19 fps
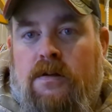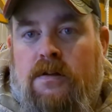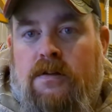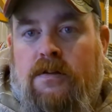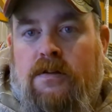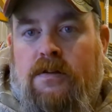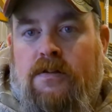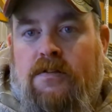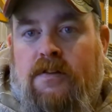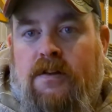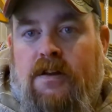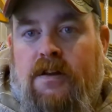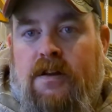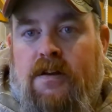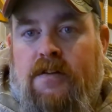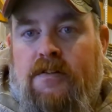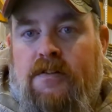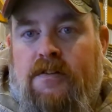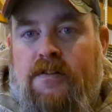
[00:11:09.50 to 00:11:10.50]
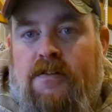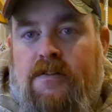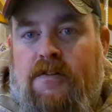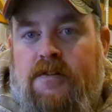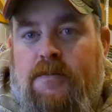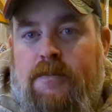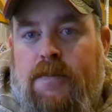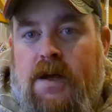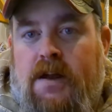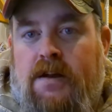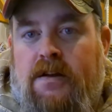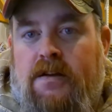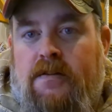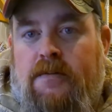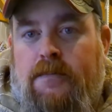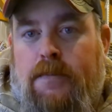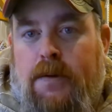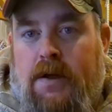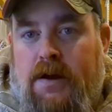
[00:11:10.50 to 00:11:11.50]
usually they're just suspended
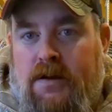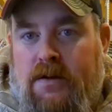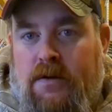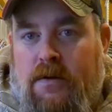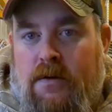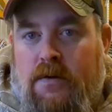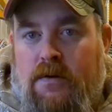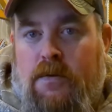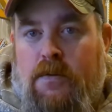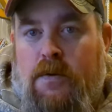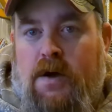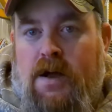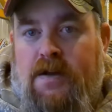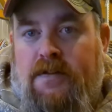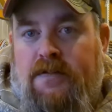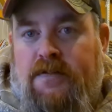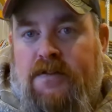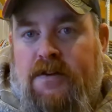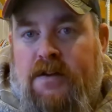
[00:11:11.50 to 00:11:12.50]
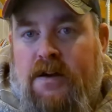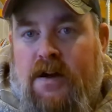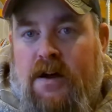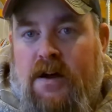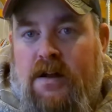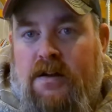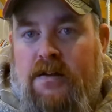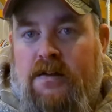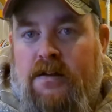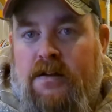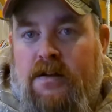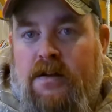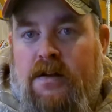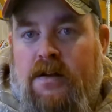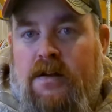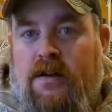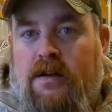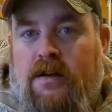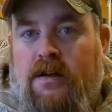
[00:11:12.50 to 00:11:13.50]
depending on the waves you got,
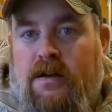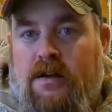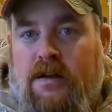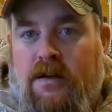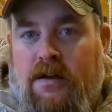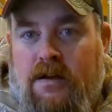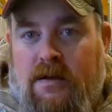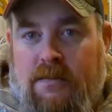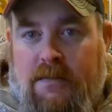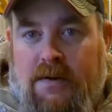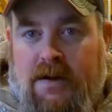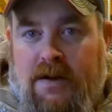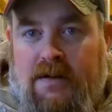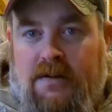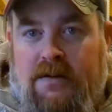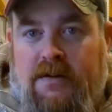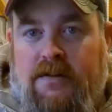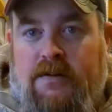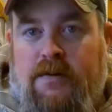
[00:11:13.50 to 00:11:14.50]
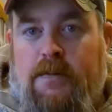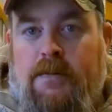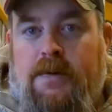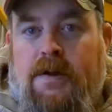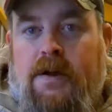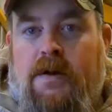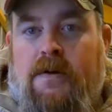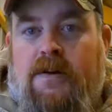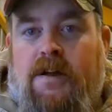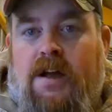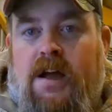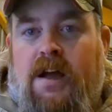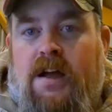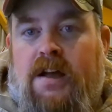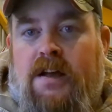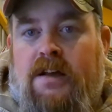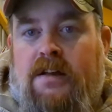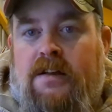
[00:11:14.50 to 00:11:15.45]
but you'll be okay.